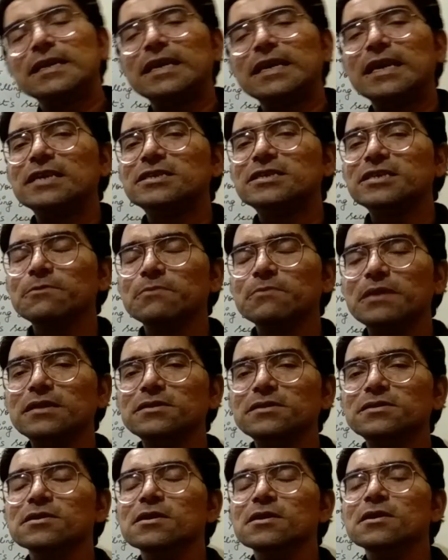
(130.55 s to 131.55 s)
Aging
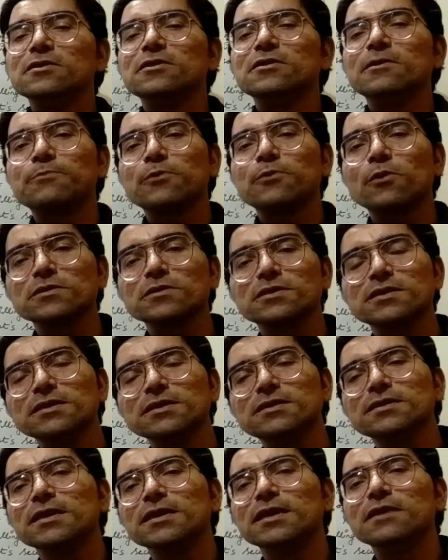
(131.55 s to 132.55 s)
means the
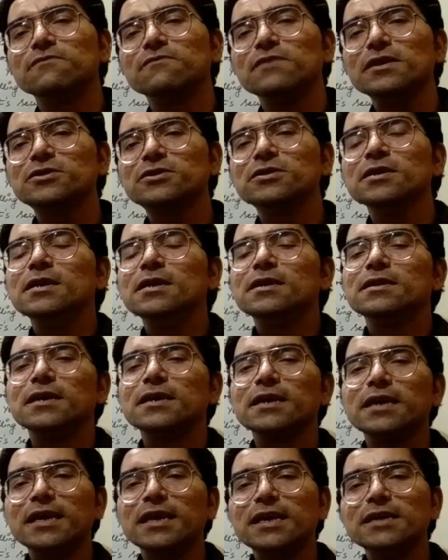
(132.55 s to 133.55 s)
process in which
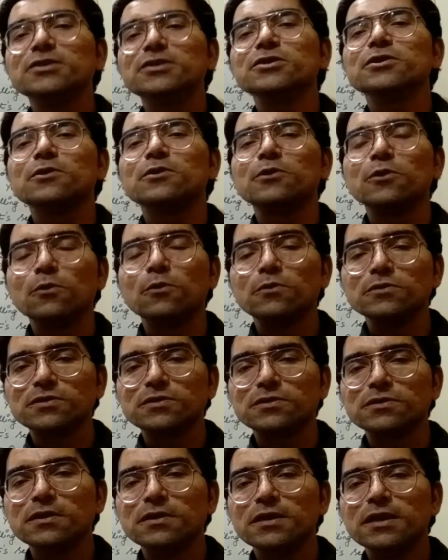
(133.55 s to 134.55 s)
the age
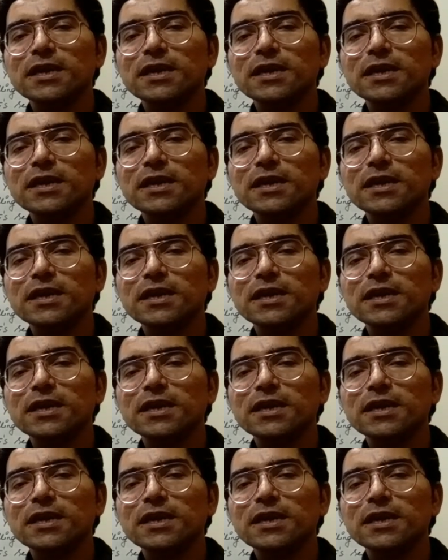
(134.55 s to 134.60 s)
grows.